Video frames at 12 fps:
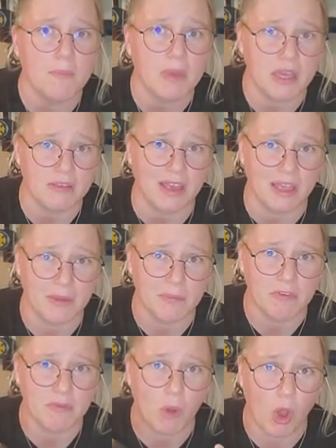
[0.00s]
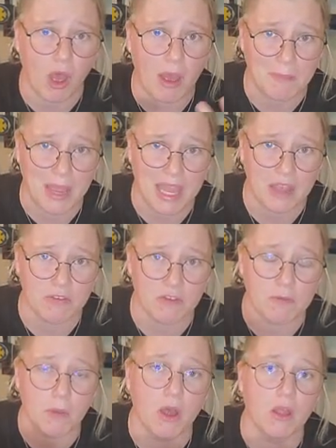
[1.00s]
because I am small, my hands are
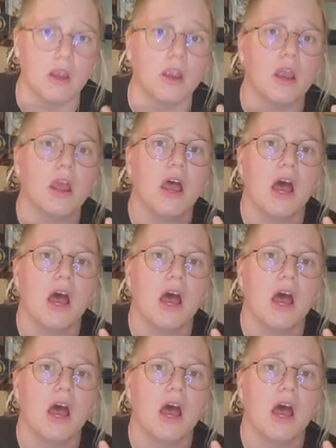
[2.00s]
smaller,